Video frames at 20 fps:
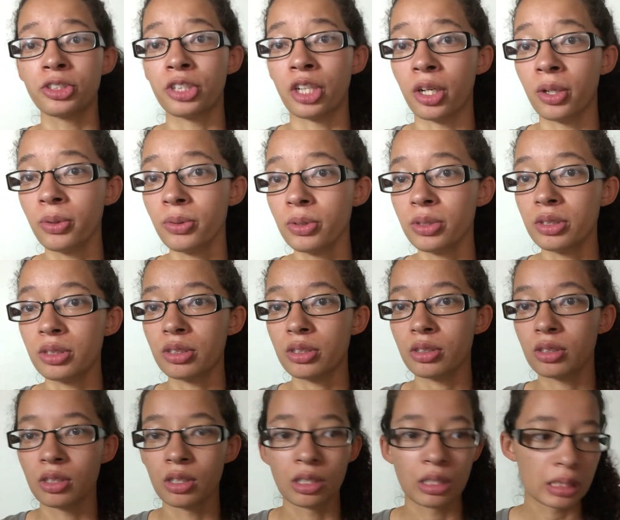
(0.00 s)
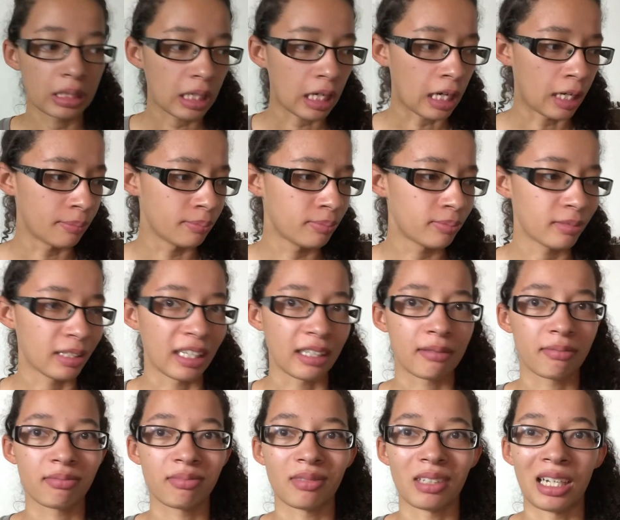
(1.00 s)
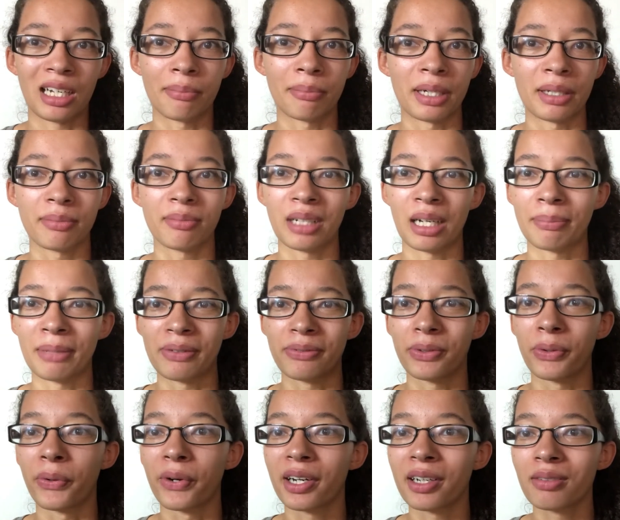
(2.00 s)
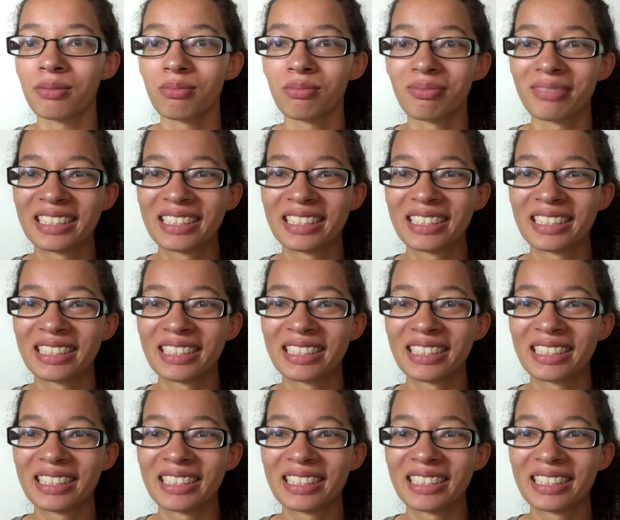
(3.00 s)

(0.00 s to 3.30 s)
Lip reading: totes, like, on my floor.